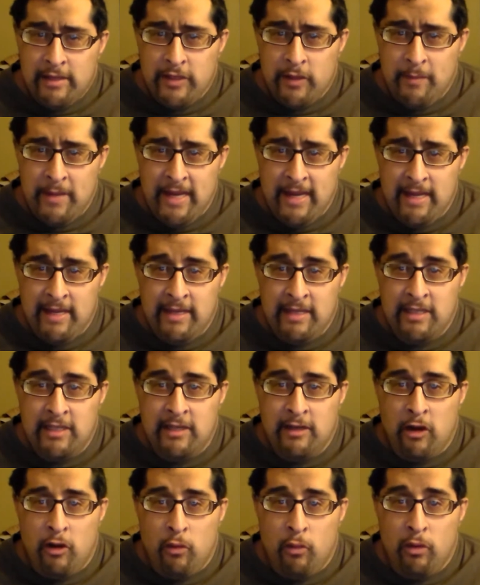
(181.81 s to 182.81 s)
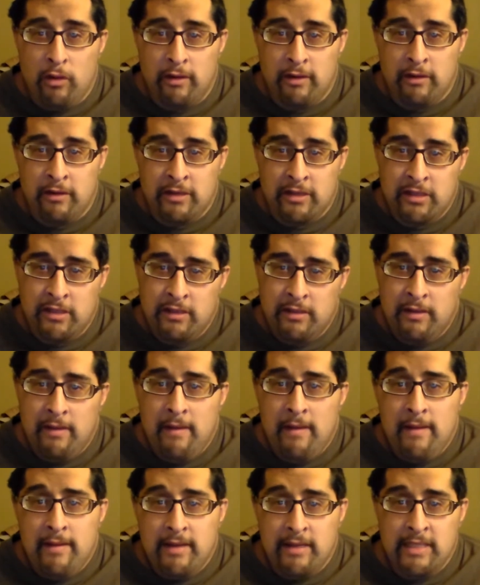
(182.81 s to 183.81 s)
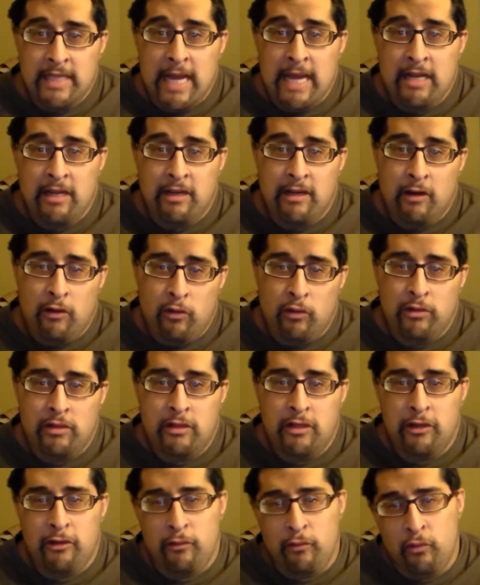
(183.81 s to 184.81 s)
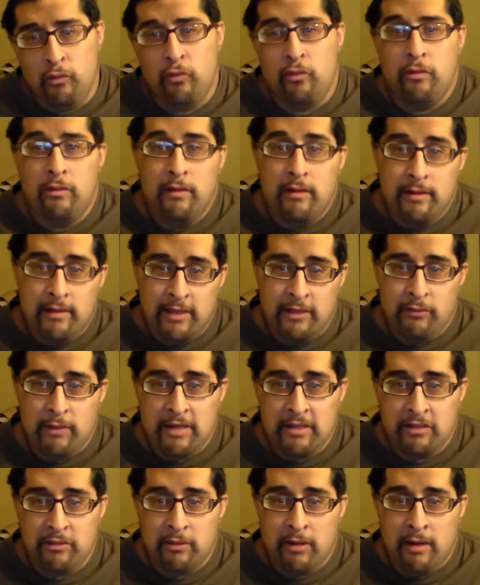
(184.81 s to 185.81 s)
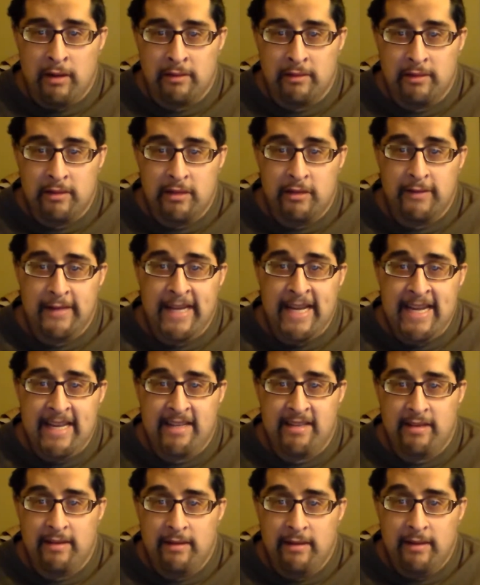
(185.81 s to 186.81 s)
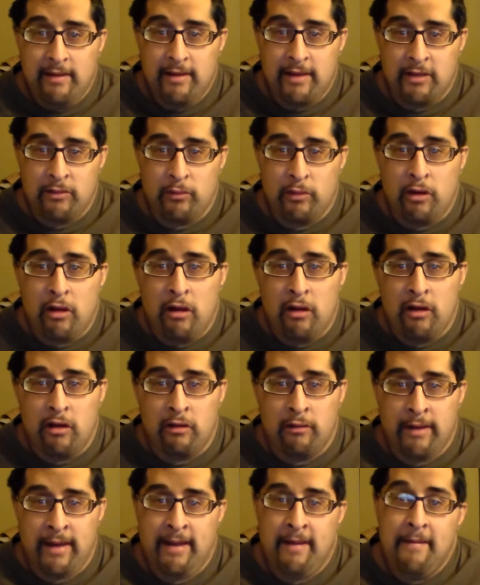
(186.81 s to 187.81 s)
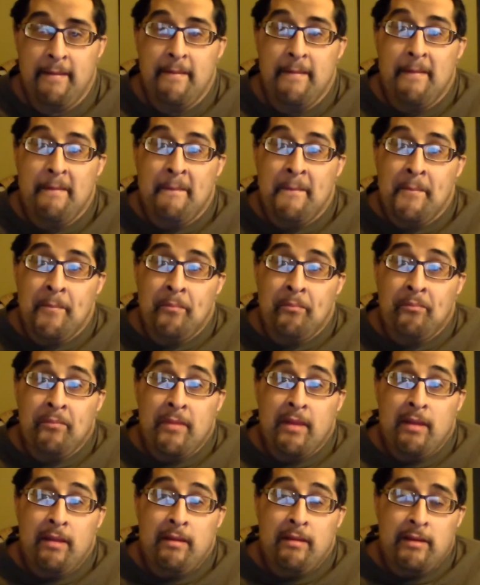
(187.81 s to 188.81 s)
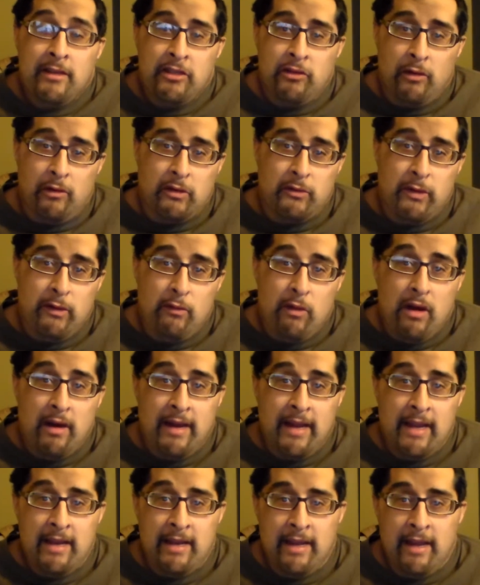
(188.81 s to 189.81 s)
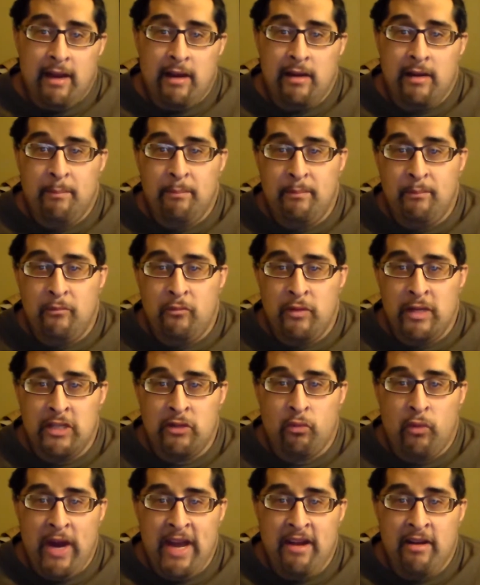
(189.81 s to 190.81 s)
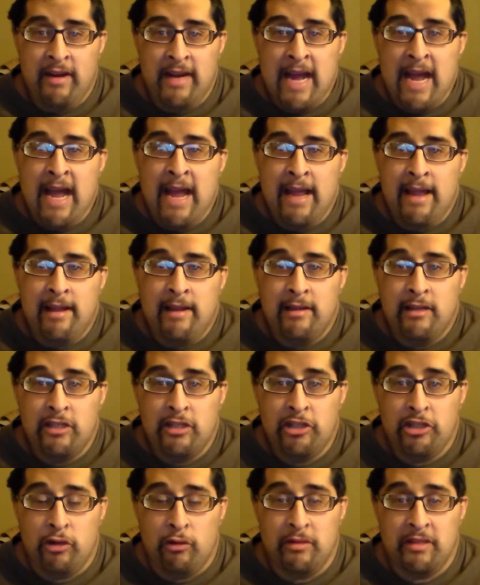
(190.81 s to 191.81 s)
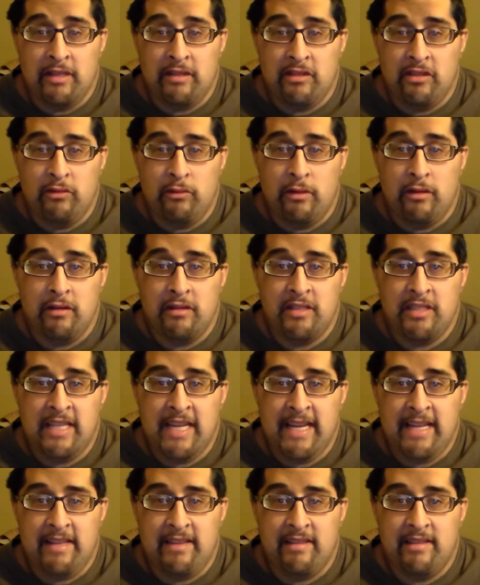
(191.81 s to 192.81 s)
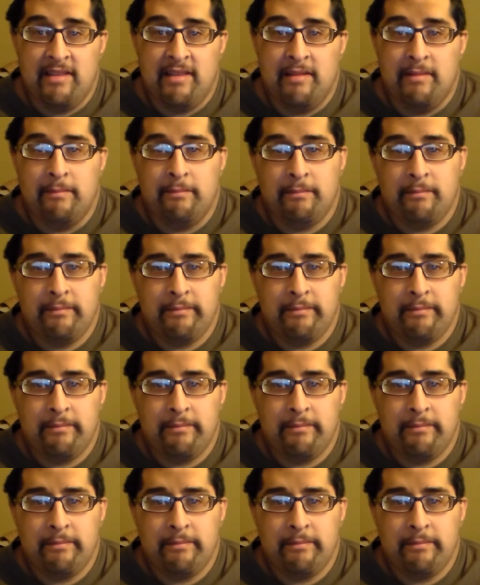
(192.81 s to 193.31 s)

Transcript: so me and these coworkers decided to go to this restaurant to eat because we're all hungry. As soon as we walk in there, the, this waiter guy shows us to our seats.